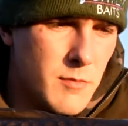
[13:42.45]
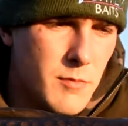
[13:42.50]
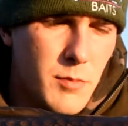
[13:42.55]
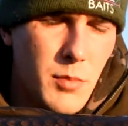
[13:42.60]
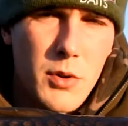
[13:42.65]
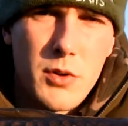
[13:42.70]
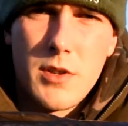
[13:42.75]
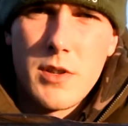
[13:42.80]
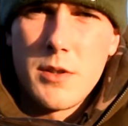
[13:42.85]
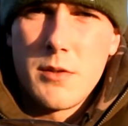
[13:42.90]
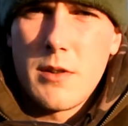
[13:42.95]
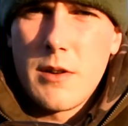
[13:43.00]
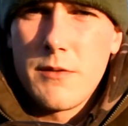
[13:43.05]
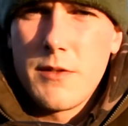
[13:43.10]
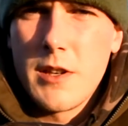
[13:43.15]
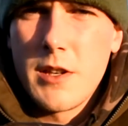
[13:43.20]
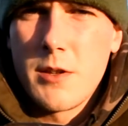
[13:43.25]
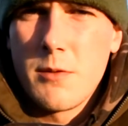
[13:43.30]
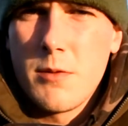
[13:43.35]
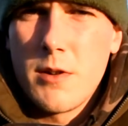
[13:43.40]
buzzing to have
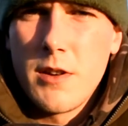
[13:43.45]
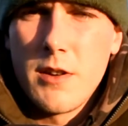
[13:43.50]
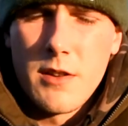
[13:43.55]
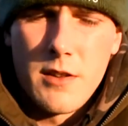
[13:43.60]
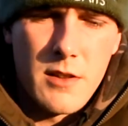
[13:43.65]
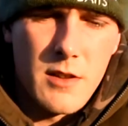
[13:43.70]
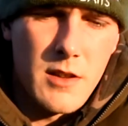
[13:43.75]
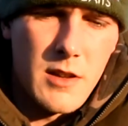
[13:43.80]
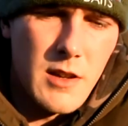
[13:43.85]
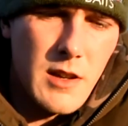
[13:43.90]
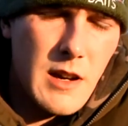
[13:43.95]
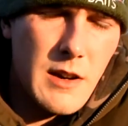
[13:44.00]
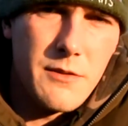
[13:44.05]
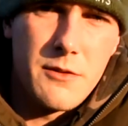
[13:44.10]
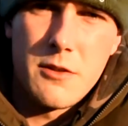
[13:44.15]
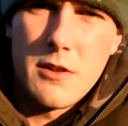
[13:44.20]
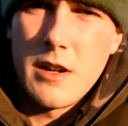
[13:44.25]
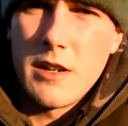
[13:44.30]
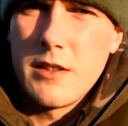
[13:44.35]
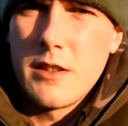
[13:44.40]
this one
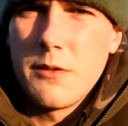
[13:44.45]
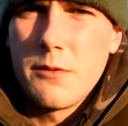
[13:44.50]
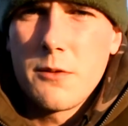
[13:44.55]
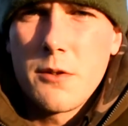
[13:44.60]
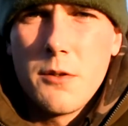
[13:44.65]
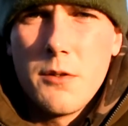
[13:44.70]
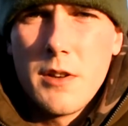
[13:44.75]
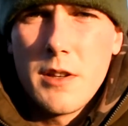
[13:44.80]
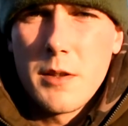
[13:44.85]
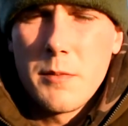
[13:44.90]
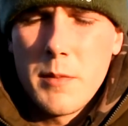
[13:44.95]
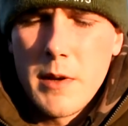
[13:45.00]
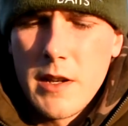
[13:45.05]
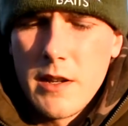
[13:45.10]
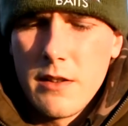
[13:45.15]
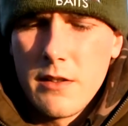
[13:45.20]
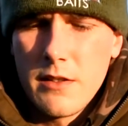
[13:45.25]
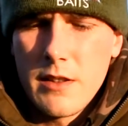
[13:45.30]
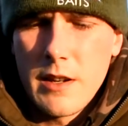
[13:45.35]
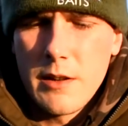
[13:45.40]
after how difficult it's been,
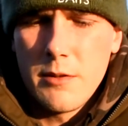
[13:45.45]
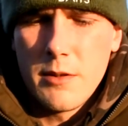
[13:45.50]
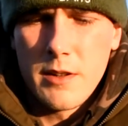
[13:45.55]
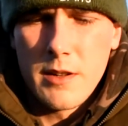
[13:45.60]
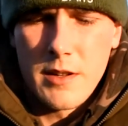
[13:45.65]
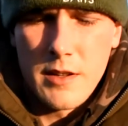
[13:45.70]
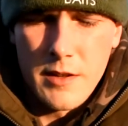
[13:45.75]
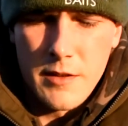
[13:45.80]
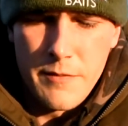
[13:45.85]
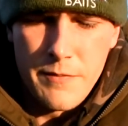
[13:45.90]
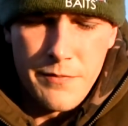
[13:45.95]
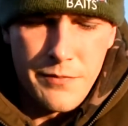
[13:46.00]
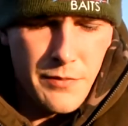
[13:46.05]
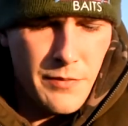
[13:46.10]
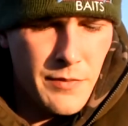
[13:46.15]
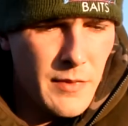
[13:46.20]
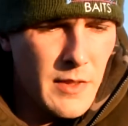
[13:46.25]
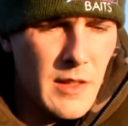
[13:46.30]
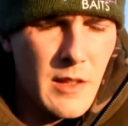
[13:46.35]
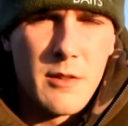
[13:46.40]
so
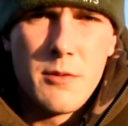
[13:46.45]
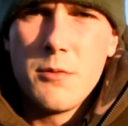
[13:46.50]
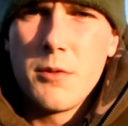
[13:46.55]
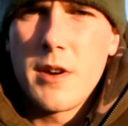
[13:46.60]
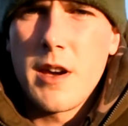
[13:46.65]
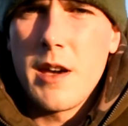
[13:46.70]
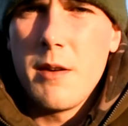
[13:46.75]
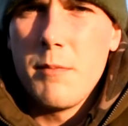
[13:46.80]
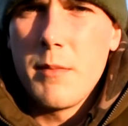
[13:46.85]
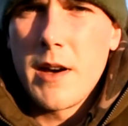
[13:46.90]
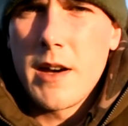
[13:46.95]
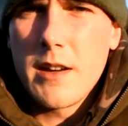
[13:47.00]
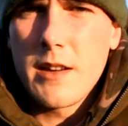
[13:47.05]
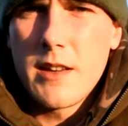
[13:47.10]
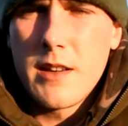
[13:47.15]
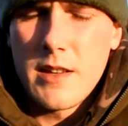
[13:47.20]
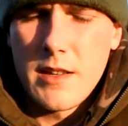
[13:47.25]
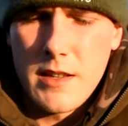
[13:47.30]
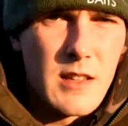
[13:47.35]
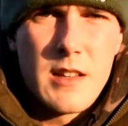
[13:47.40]
we'll get him back
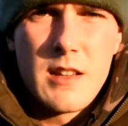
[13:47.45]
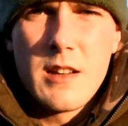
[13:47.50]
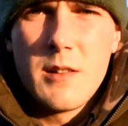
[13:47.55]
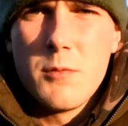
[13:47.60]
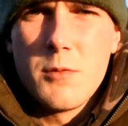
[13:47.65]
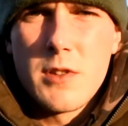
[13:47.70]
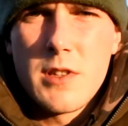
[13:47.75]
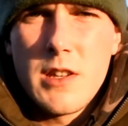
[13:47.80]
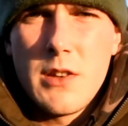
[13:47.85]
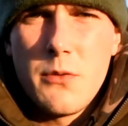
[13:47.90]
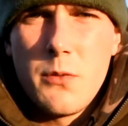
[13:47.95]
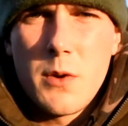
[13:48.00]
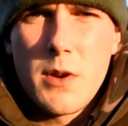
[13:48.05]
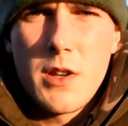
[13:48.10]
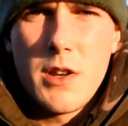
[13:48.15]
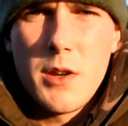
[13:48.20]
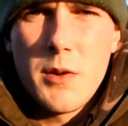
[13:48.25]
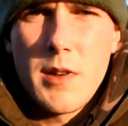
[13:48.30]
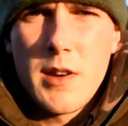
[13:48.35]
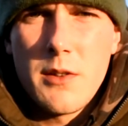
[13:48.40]
and we'll see if we
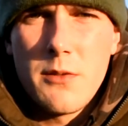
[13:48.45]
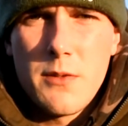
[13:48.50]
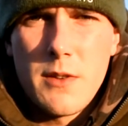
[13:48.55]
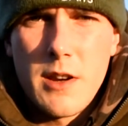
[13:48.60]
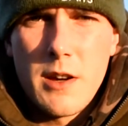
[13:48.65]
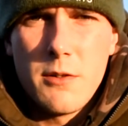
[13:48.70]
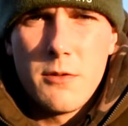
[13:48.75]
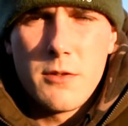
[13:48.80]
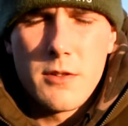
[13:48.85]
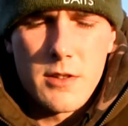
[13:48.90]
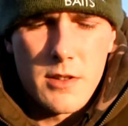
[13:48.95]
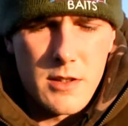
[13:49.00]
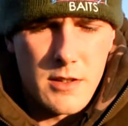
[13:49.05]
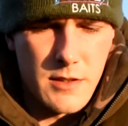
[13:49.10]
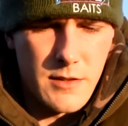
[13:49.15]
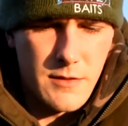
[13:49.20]
can do anything else.